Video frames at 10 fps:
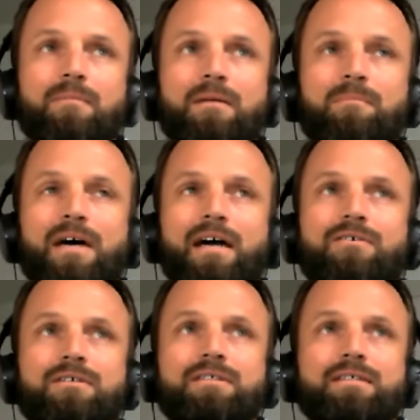
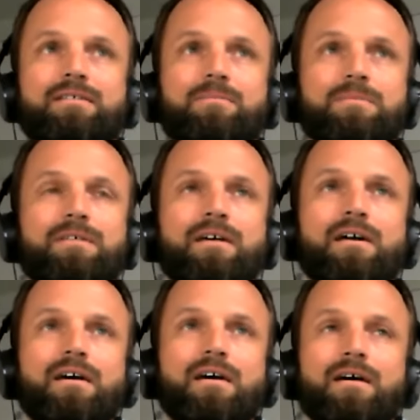impact our systems
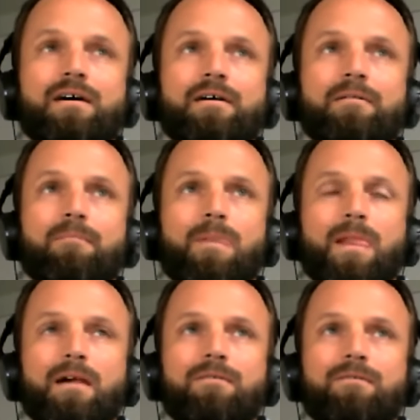um,
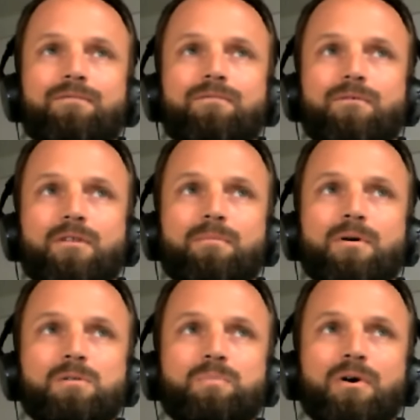for the
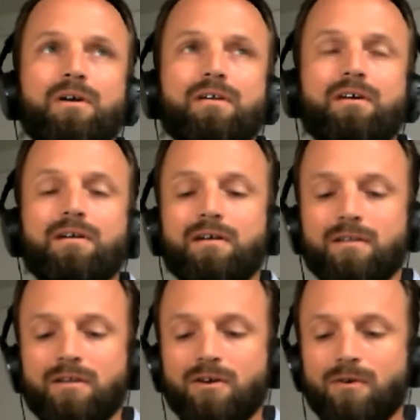most part, uh,
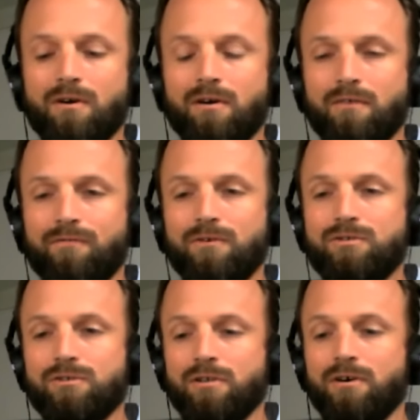you know, our, our
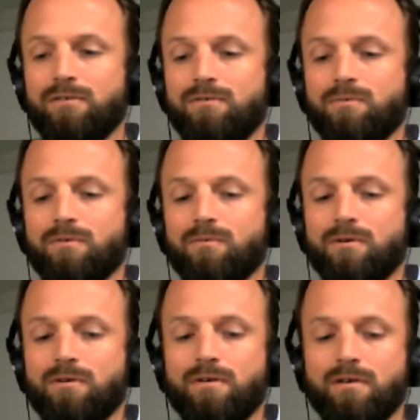future loads were,
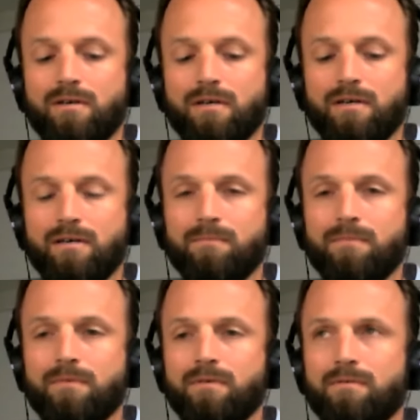were
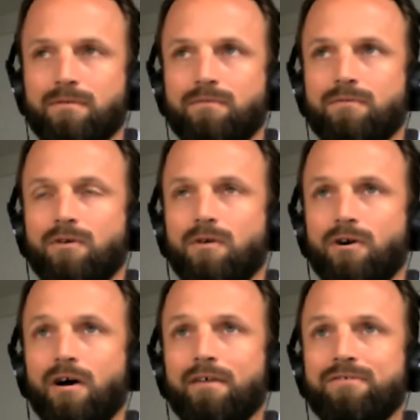um,
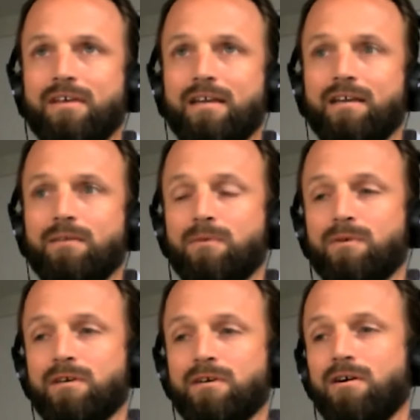we're offsetting. I mean,
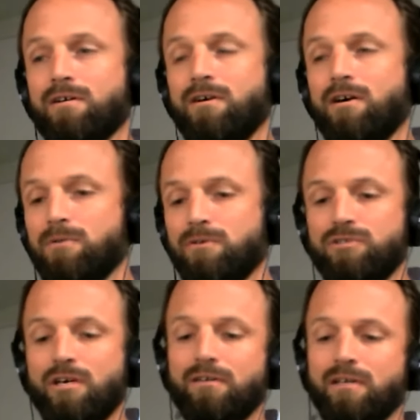with our carbon
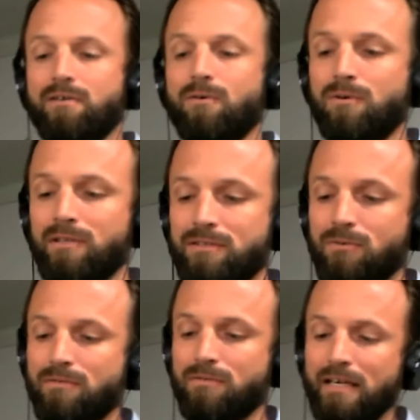neutrality goal, it's
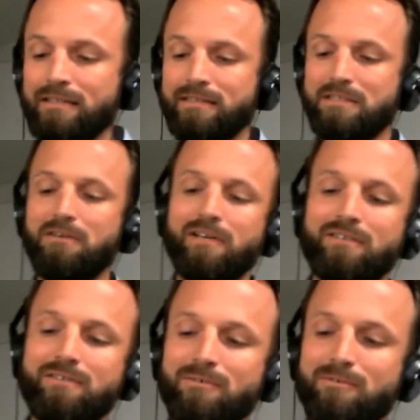sort of necessary
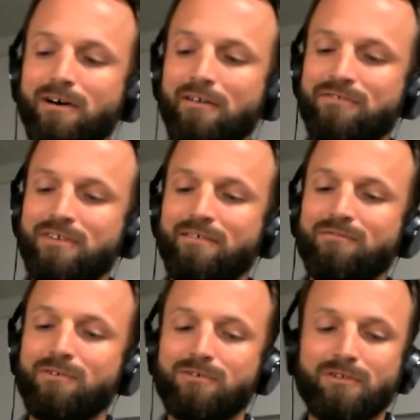to offset
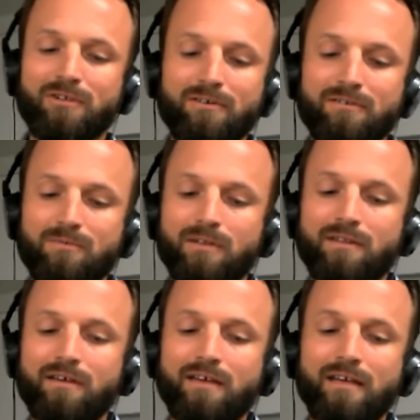future loads
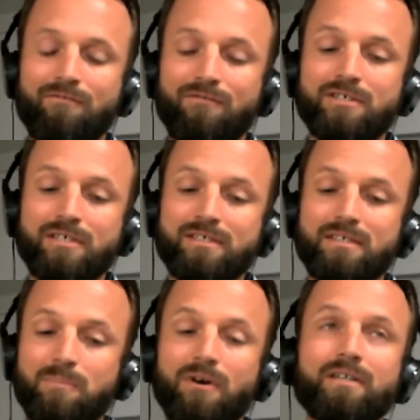with
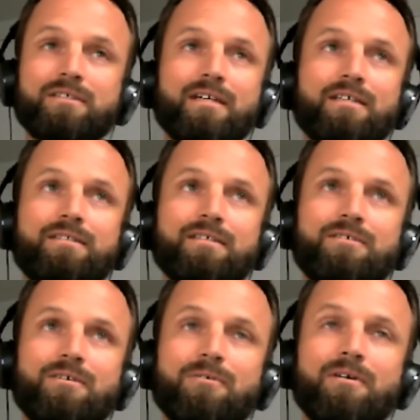efficiency projects. And
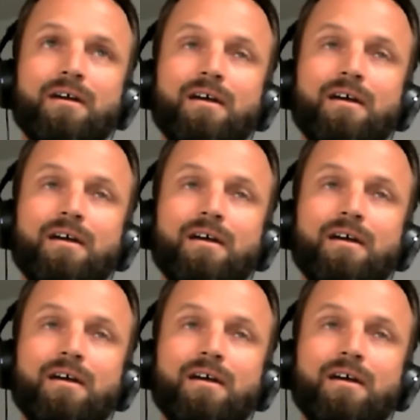so,